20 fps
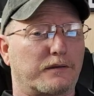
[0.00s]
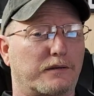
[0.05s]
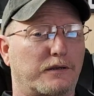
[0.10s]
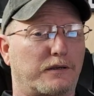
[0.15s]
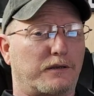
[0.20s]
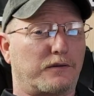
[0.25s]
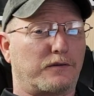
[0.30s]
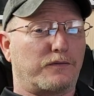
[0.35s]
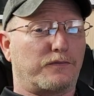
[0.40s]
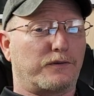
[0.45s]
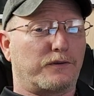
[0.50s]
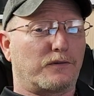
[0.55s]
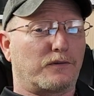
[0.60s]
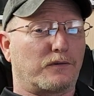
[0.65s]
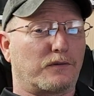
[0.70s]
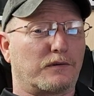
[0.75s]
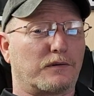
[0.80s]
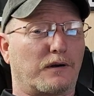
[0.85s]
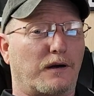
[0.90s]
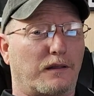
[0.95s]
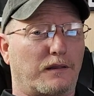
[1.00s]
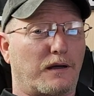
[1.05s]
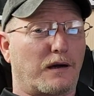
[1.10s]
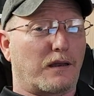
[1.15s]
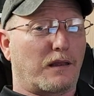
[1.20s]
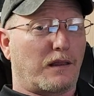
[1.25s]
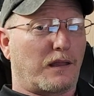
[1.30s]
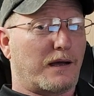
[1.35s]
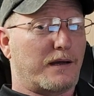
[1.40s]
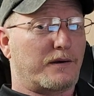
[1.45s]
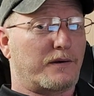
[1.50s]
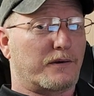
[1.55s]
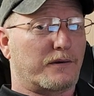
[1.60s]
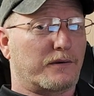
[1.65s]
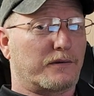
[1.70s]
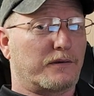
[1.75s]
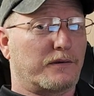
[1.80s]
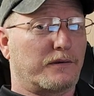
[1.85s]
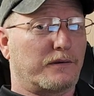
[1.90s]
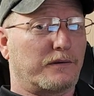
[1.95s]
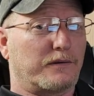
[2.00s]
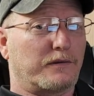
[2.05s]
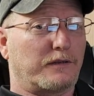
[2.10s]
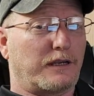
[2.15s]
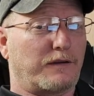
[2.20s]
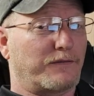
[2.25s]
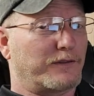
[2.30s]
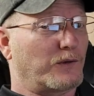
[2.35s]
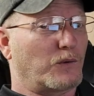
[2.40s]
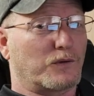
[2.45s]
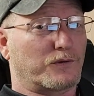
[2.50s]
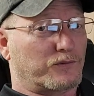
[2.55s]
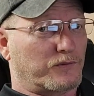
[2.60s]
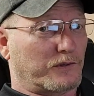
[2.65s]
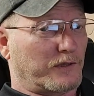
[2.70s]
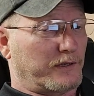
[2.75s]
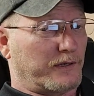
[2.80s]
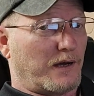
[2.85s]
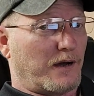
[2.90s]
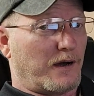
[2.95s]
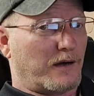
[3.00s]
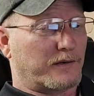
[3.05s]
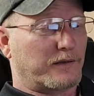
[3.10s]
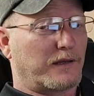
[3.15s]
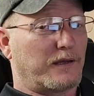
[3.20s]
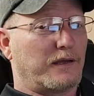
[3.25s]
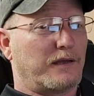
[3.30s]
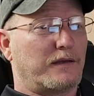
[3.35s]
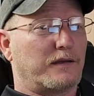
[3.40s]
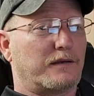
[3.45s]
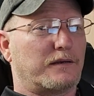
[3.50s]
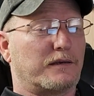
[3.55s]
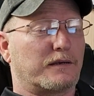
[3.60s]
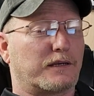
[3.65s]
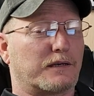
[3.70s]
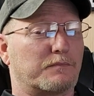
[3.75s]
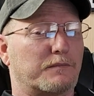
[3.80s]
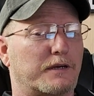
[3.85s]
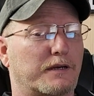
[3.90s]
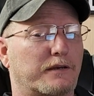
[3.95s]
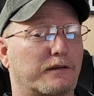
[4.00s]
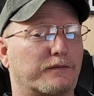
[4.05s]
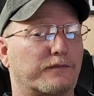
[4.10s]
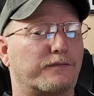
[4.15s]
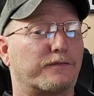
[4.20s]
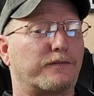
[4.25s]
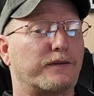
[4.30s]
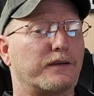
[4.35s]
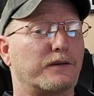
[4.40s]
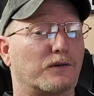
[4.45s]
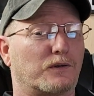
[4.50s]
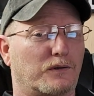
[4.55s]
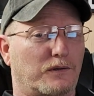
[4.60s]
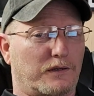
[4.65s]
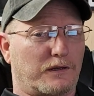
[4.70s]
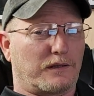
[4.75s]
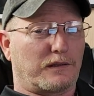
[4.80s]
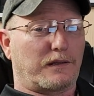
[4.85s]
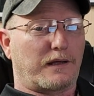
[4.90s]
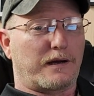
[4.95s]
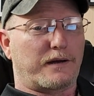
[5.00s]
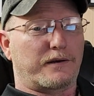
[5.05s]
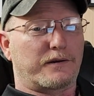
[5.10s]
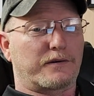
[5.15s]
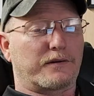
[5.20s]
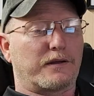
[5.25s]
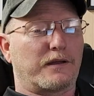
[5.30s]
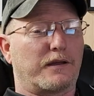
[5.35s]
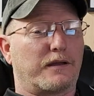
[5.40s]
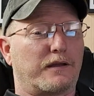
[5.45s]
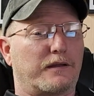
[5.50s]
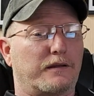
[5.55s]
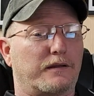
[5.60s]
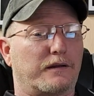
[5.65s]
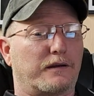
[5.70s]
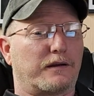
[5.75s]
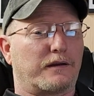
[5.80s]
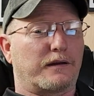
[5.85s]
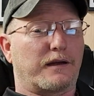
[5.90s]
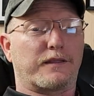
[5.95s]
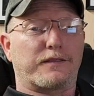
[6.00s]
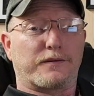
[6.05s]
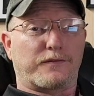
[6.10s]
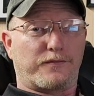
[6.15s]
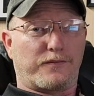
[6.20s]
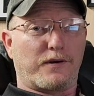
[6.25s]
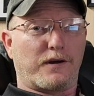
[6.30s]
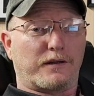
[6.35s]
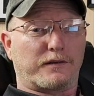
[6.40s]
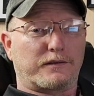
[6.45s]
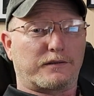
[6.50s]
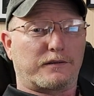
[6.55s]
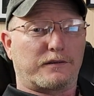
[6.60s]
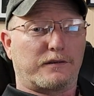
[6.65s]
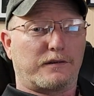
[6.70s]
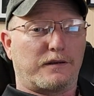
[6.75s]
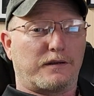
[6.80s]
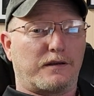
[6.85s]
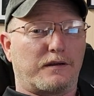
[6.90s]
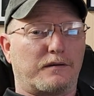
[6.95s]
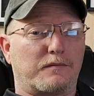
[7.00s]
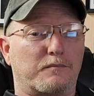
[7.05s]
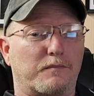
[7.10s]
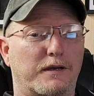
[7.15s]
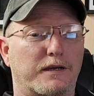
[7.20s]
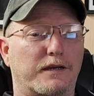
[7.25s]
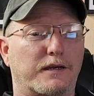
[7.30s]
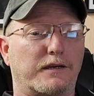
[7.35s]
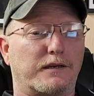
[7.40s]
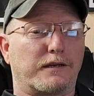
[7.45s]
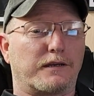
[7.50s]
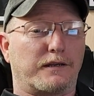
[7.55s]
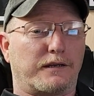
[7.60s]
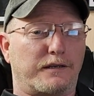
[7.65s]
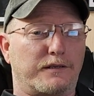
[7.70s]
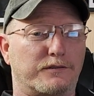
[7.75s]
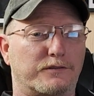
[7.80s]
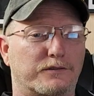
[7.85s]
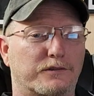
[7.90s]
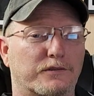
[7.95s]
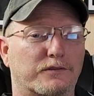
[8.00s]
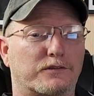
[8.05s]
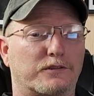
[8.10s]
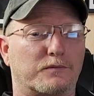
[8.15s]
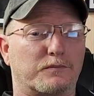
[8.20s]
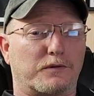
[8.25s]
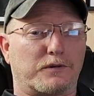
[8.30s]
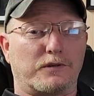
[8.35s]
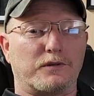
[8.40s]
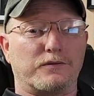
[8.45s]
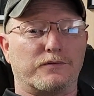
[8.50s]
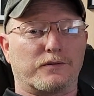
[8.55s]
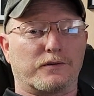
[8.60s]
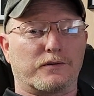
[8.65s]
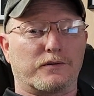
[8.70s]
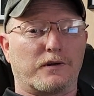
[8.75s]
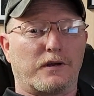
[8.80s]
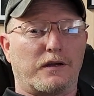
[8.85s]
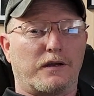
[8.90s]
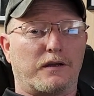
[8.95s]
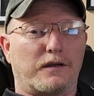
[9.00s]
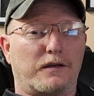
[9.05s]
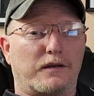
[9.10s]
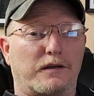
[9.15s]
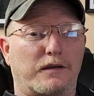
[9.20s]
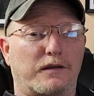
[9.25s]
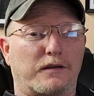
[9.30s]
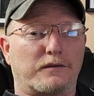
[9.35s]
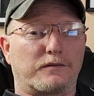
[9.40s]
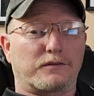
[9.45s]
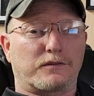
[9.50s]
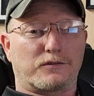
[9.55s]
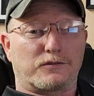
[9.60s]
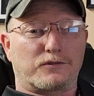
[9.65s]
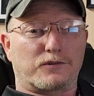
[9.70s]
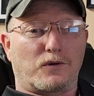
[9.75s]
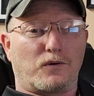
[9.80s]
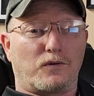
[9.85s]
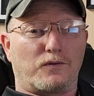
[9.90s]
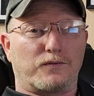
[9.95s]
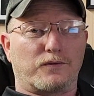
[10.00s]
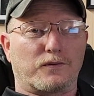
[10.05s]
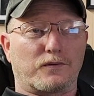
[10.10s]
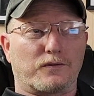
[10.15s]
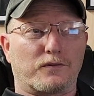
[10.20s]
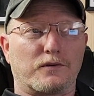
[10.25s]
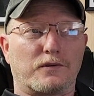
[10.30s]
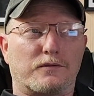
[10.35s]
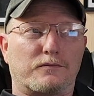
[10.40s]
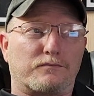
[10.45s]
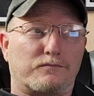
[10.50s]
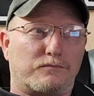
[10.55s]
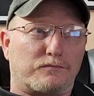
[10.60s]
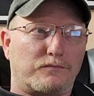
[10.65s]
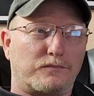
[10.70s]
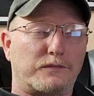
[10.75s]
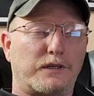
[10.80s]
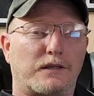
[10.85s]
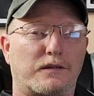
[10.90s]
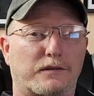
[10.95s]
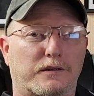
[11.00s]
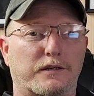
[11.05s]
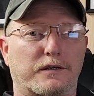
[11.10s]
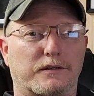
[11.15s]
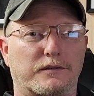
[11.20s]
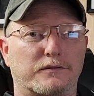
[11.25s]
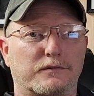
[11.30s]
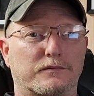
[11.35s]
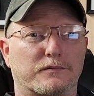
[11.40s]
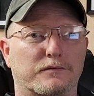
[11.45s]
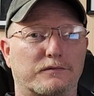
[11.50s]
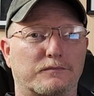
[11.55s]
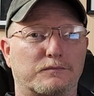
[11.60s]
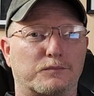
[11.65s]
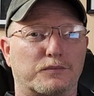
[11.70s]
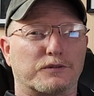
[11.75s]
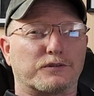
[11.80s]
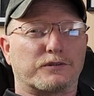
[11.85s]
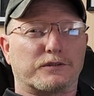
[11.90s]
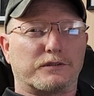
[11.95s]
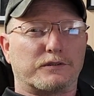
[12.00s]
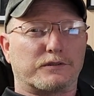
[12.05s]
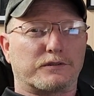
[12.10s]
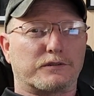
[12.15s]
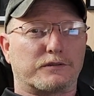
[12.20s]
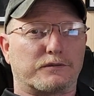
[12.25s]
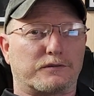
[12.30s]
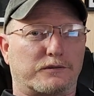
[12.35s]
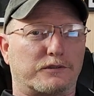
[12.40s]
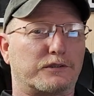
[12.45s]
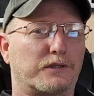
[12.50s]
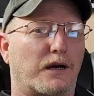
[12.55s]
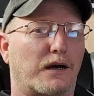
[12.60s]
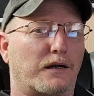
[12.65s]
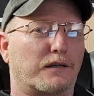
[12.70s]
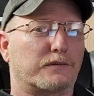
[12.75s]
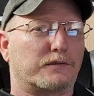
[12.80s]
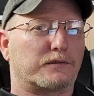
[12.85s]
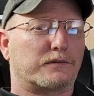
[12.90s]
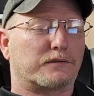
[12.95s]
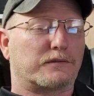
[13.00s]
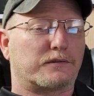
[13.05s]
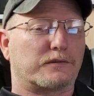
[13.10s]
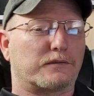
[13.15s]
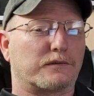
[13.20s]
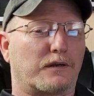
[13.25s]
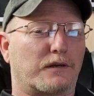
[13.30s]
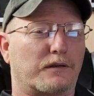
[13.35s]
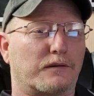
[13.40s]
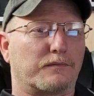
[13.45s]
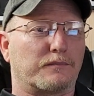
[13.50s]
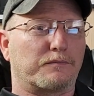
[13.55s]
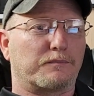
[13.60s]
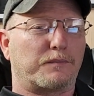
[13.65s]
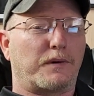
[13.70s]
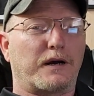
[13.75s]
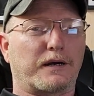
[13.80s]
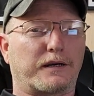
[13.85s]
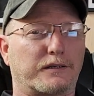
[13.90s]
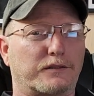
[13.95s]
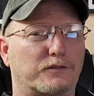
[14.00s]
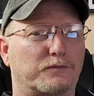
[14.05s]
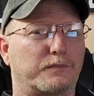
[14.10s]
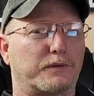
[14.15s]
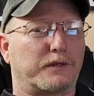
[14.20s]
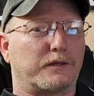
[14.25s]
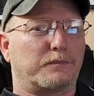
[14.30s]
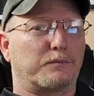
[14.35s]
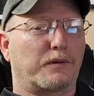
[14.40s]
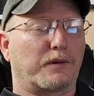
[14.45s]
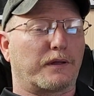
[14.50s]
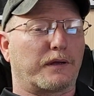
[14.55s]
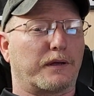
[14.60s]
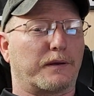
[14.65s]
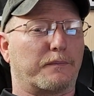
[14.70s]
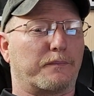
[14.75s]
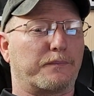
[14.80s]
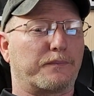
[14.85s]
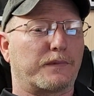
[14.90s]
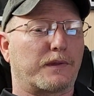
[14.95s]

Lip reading: the cue feel a lot lighter, even though it's really not. It can make it feel lighter at the front, making it easier to maneuver and control for delicate precision shots, pocket speed play.